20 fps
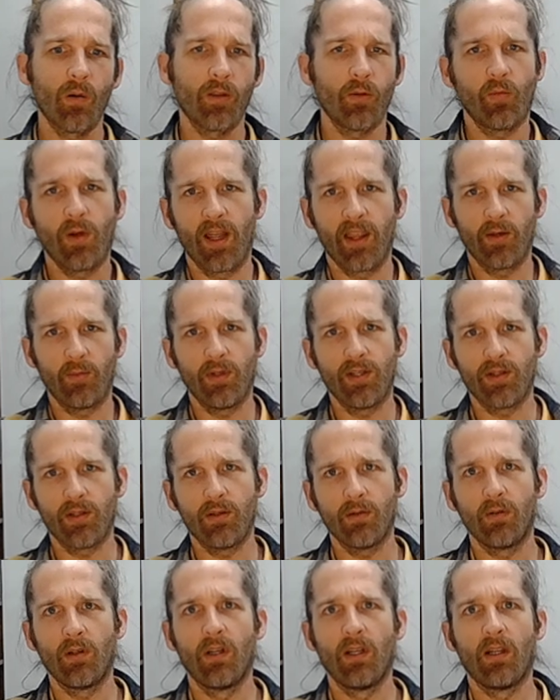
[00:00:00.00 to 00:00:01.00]
the way that we
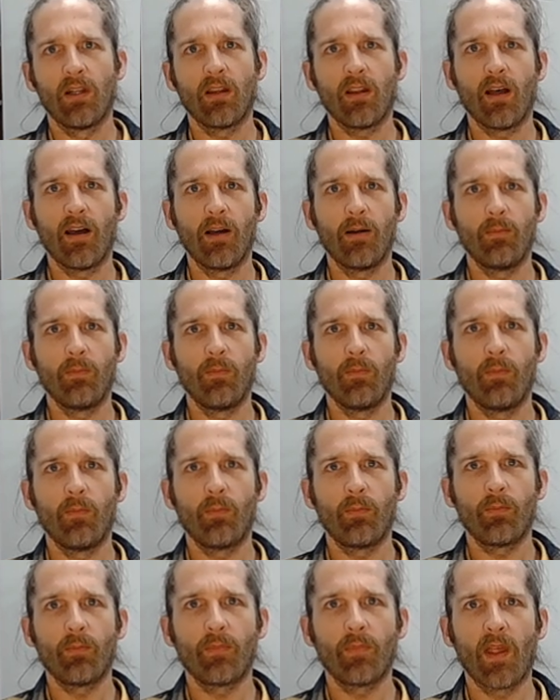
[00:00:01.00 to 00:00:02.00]
do.
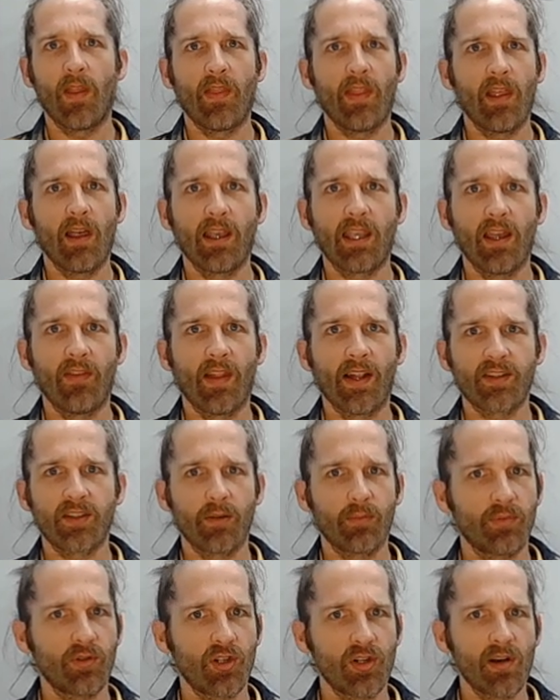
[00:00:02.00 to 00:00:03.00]
And again, that's
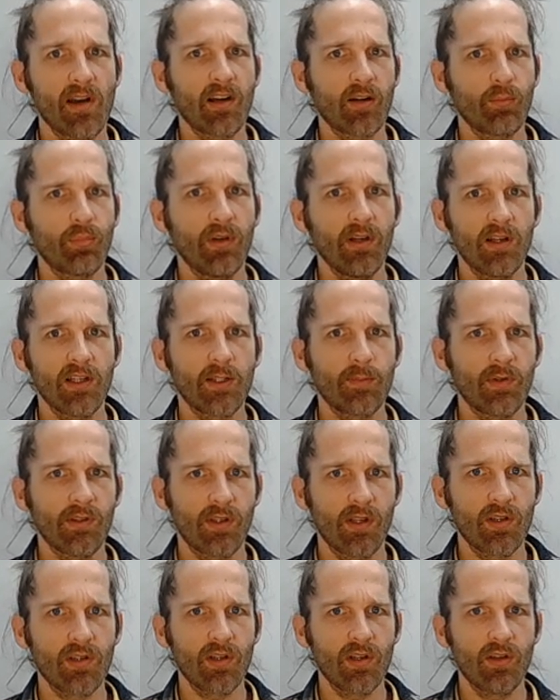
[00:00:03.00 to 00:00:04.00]
the genetic
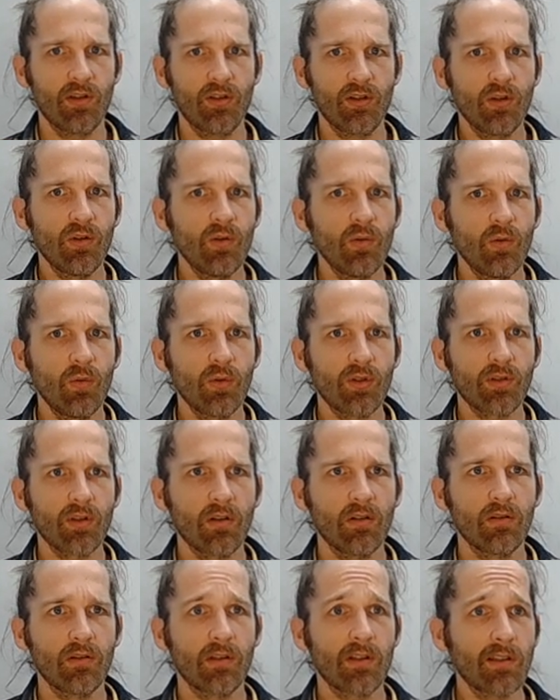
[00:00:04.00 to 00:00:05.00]
predisposition to
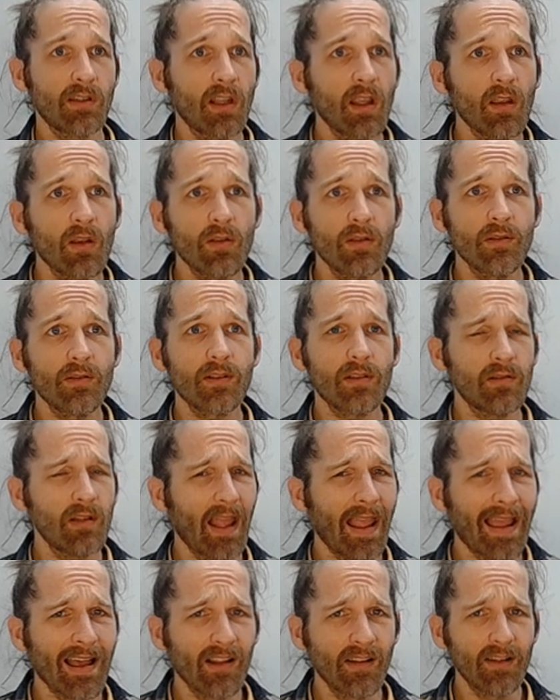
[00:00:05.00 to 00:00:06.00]
certain skills,
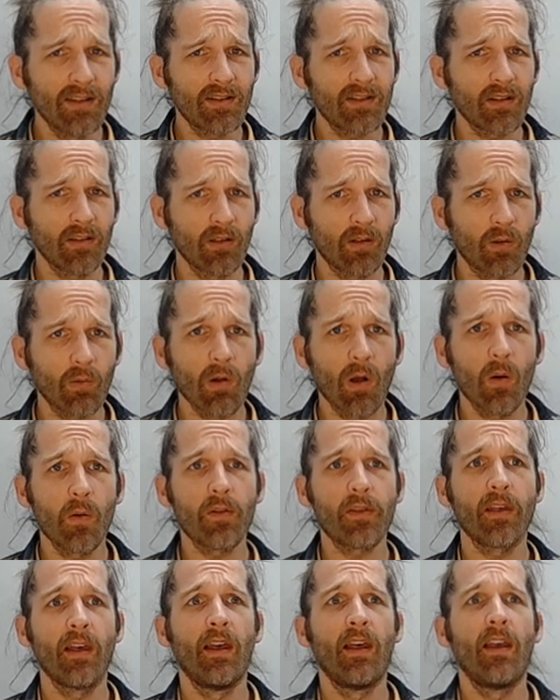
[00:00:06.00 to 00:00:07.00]
talents, and growth
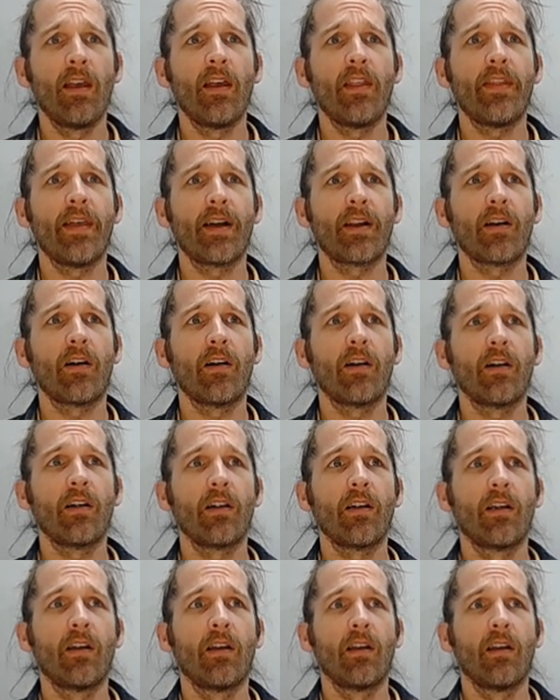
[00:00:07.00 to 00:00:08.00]
that are